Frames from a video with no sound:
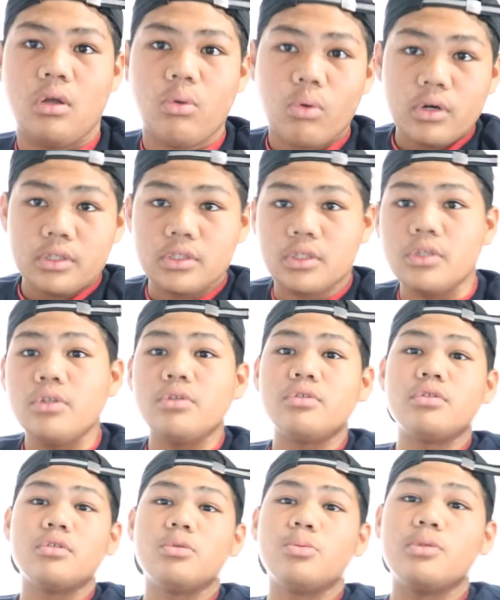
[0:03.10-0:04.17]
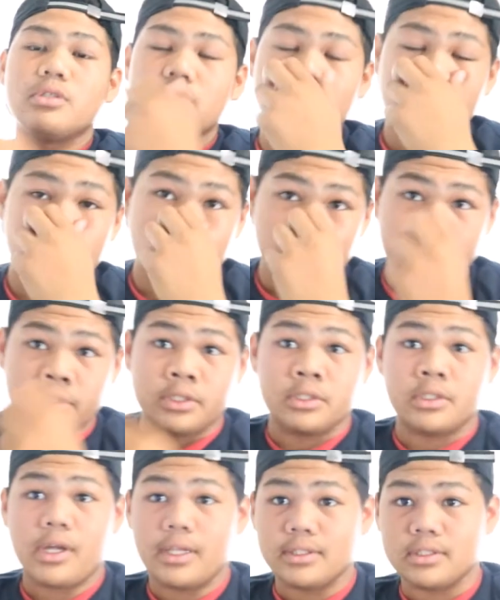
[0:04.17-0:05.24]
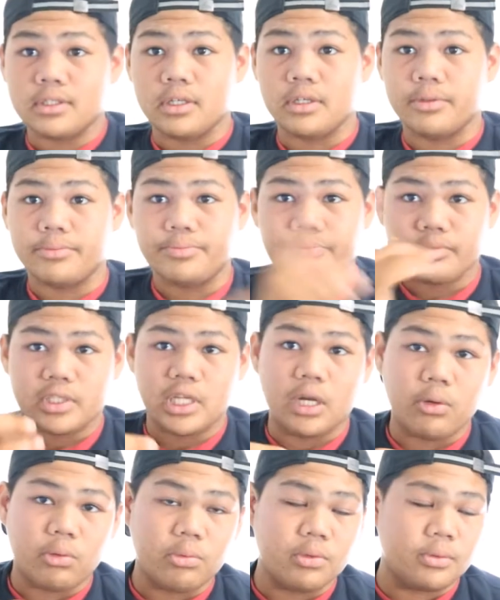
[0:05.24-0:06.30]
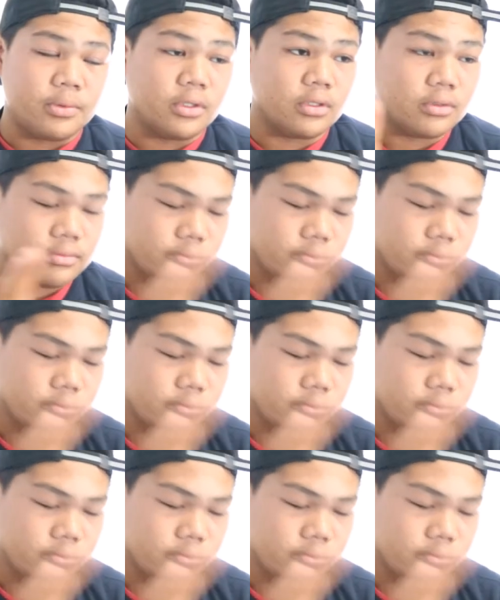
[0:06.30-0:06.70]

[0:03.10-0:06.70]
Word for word: What is good YouTube? This is EatASneakrs here and today I will be bring